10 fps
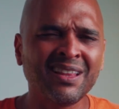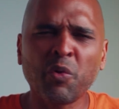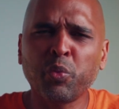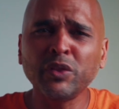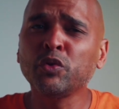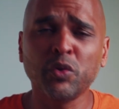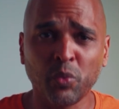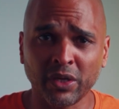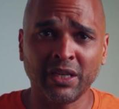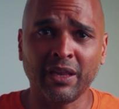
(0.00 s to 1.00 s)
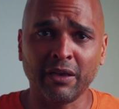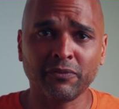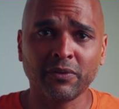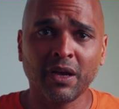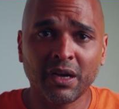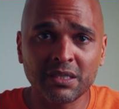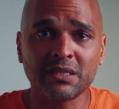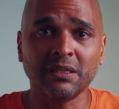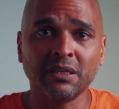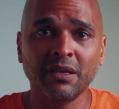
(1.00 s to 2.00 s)
Now, what do you want in life?
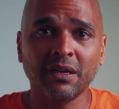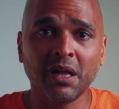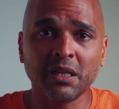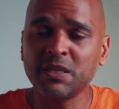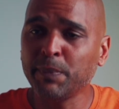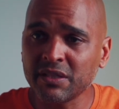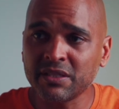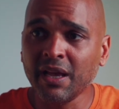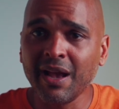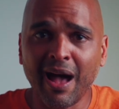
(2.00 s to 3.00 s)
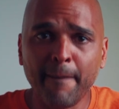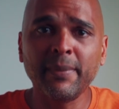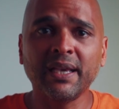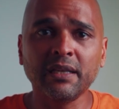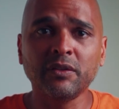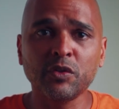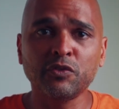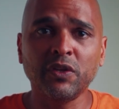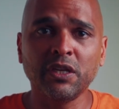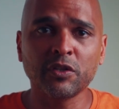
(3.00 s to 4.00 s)
Honestly, because I'm making those
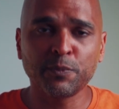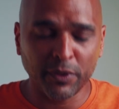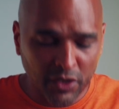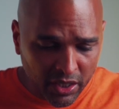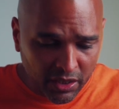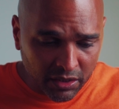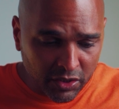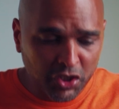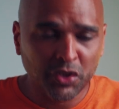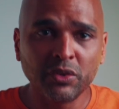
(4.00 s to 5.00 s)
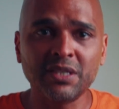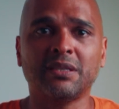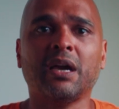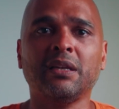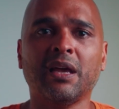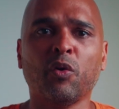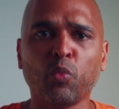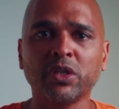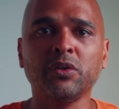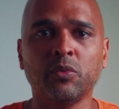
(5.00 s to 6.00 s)
videos, but you should decide now,
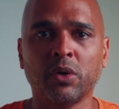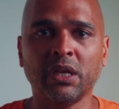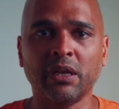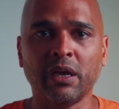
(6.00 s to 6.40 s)
what do you want in